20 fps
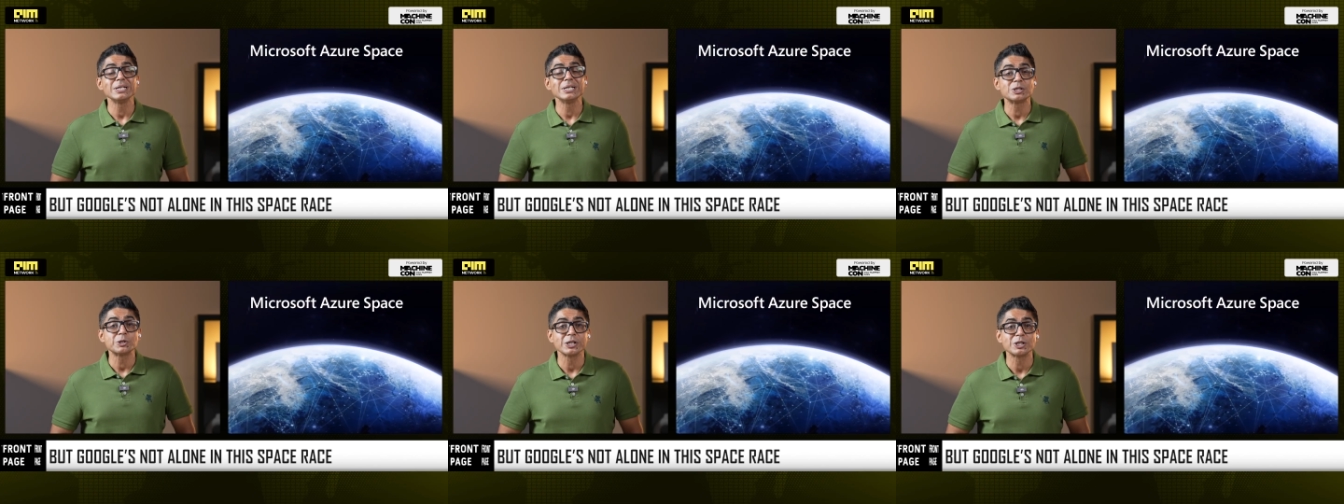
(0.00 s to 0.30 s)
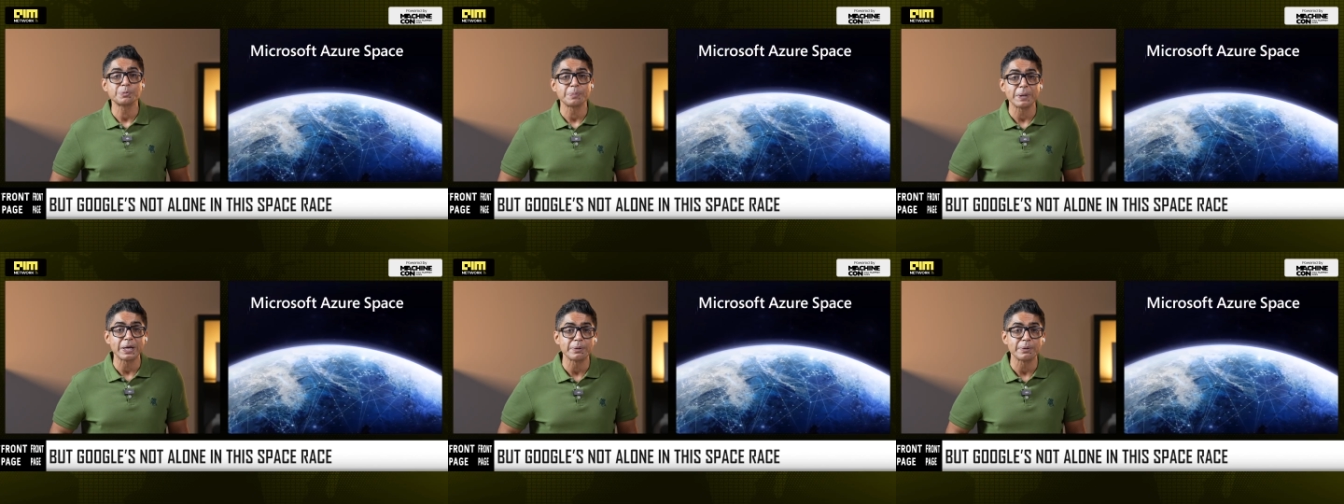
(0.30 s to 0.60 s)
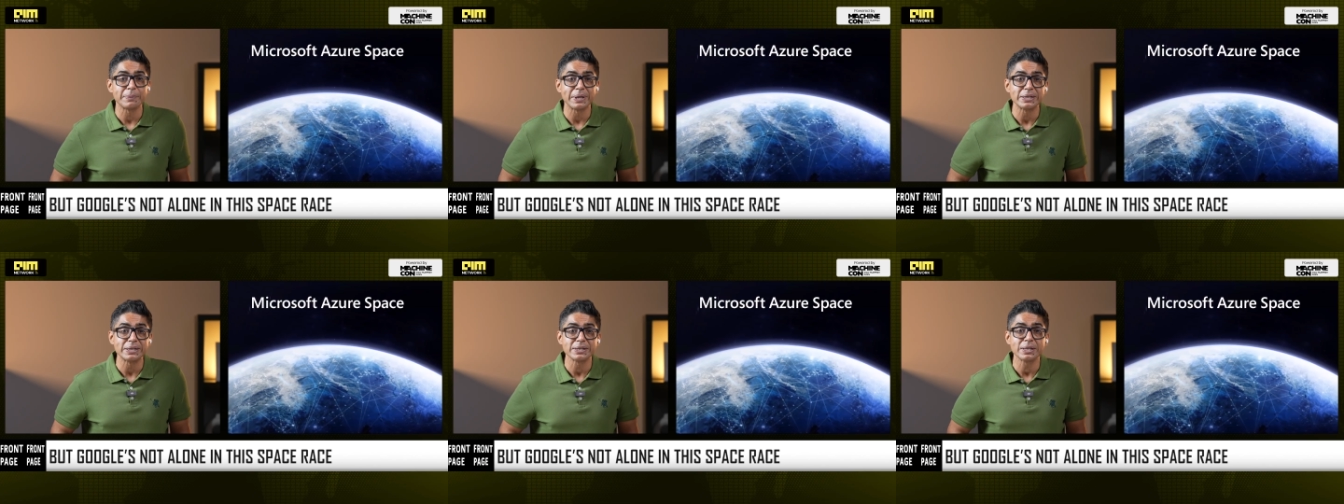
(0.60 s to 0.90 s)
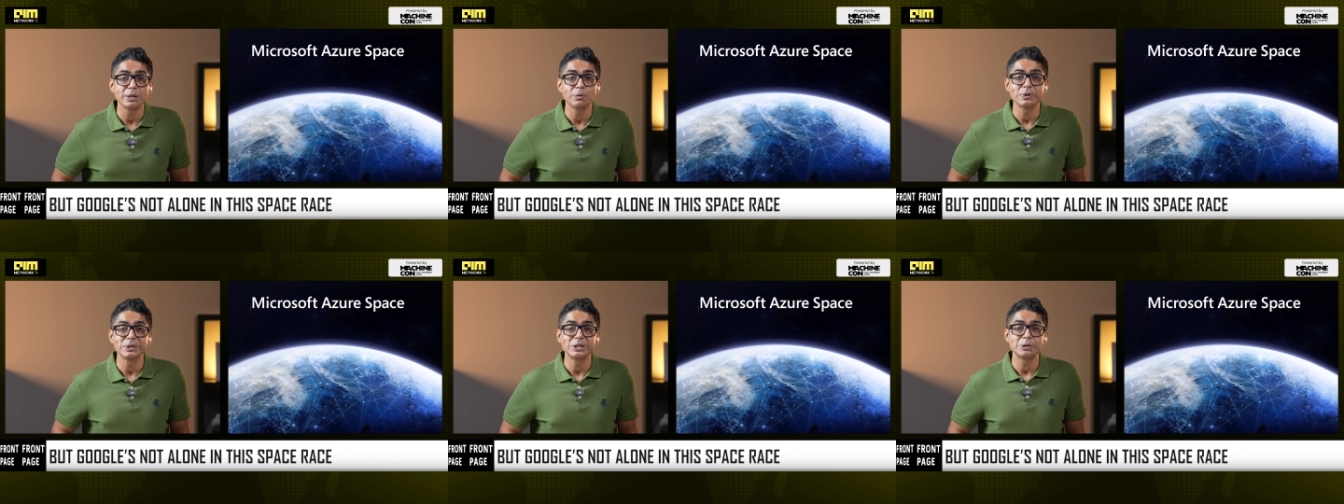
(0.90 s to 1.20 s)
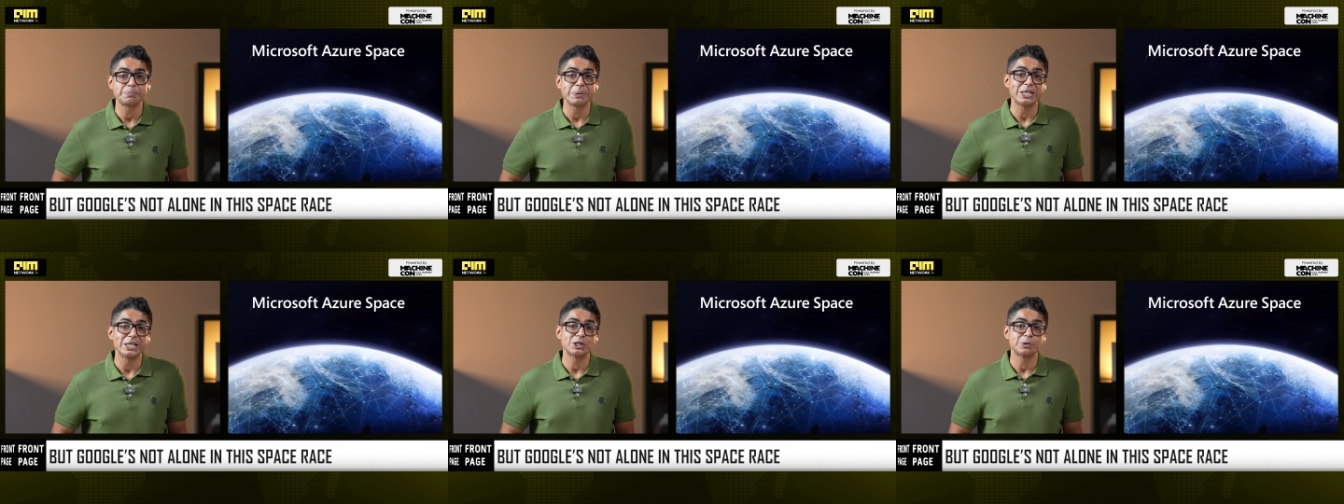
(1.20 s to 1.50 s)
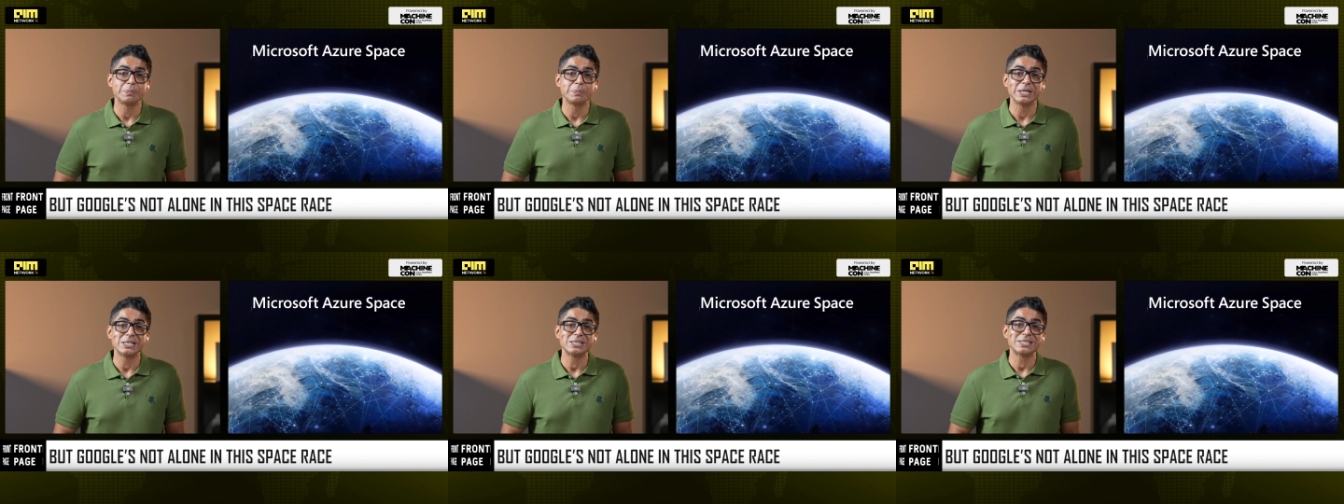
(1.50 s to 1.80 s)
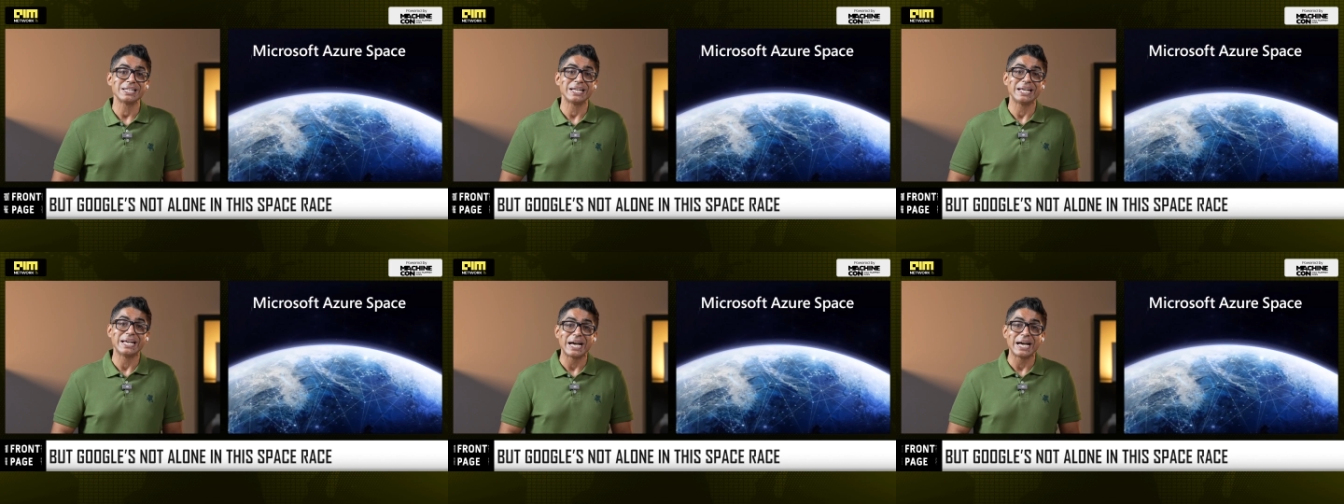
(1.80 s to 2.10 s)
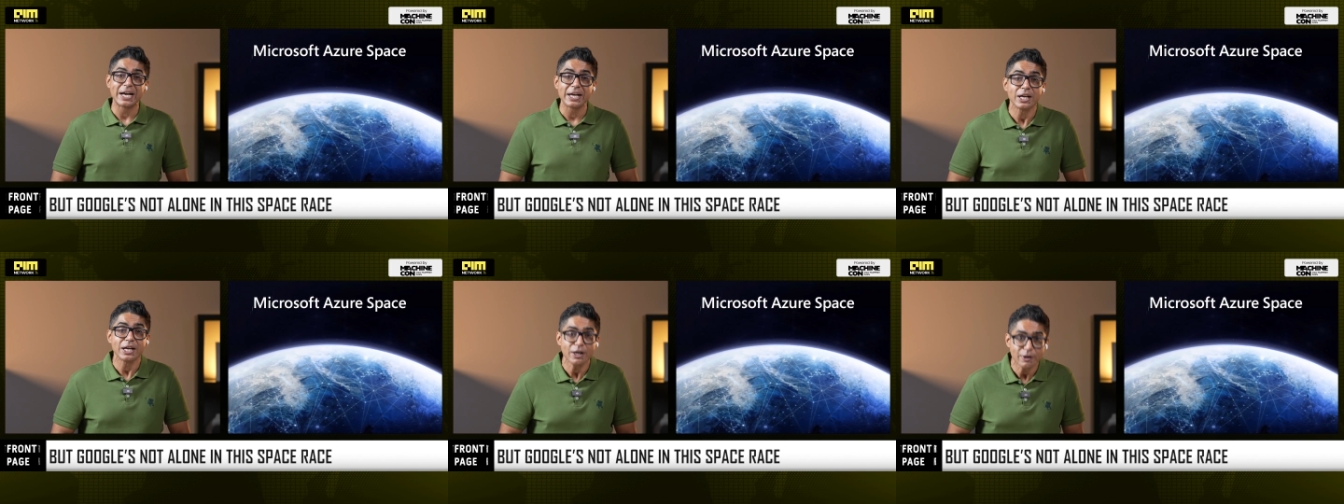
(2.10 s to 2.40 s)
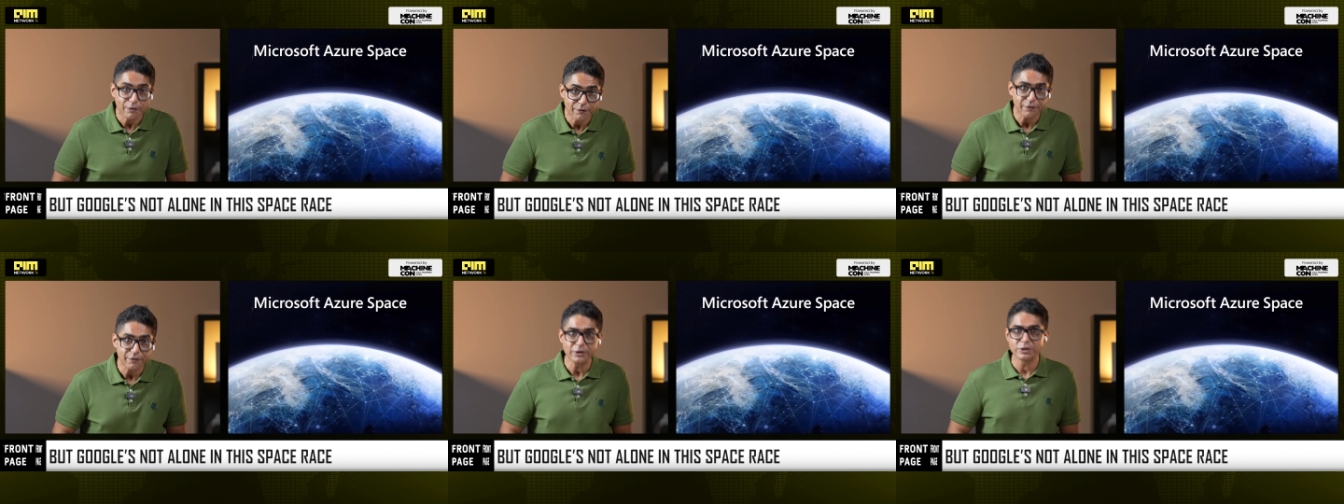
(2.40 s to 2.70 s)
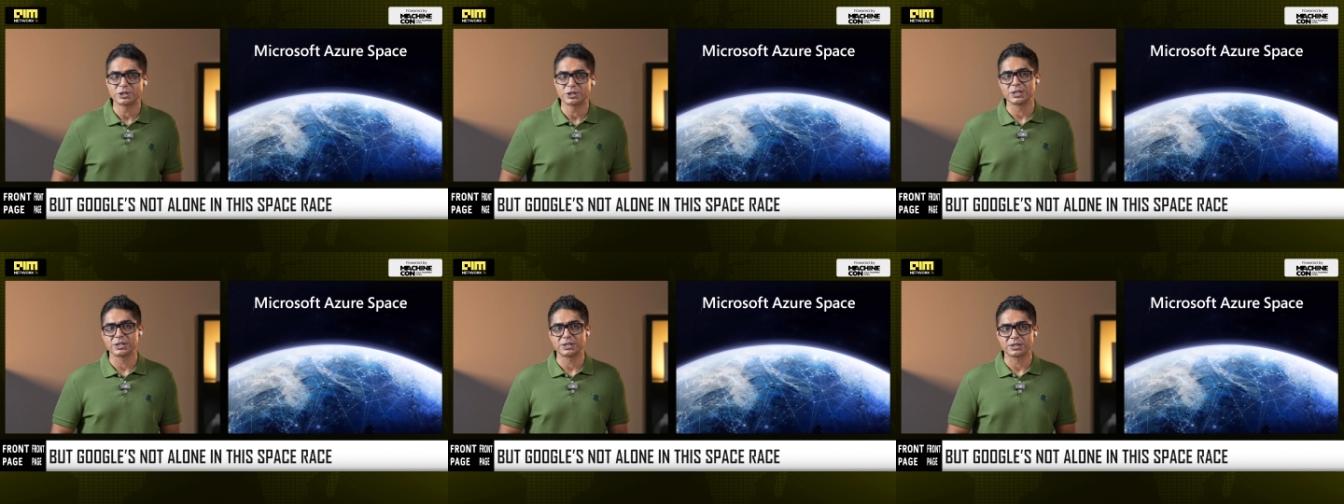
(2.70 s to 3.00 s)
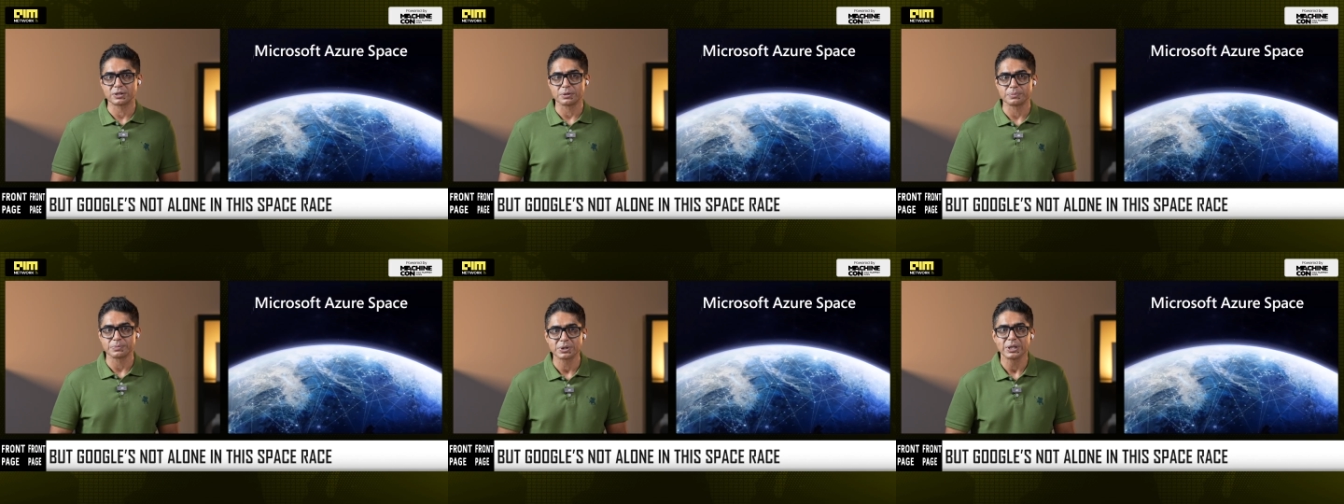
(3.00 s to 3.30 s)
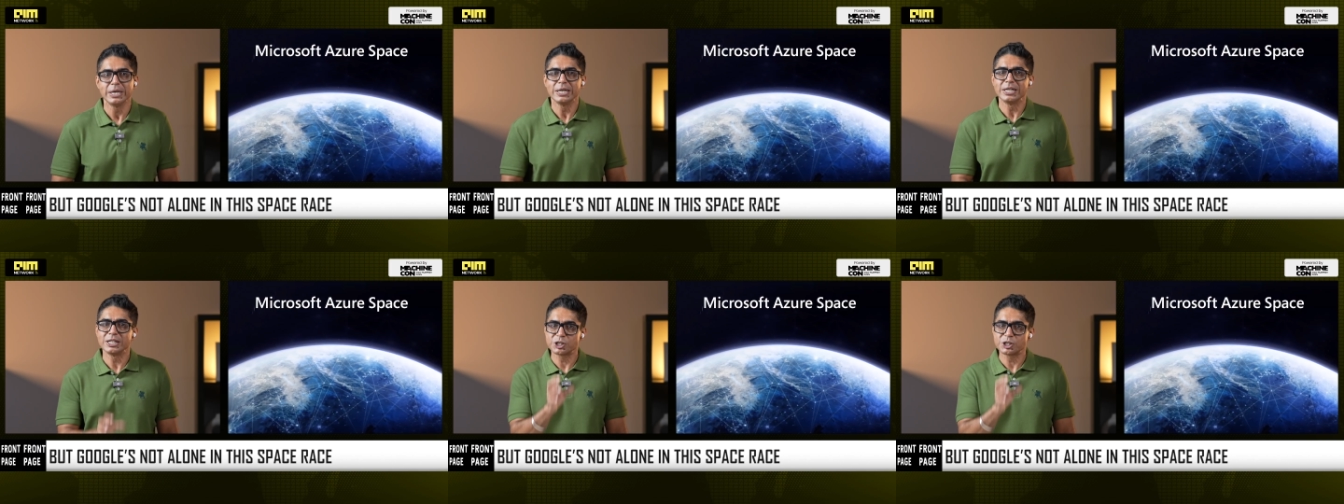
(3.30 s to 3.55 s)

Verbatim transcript: is experimenting with space-based AI inference systems,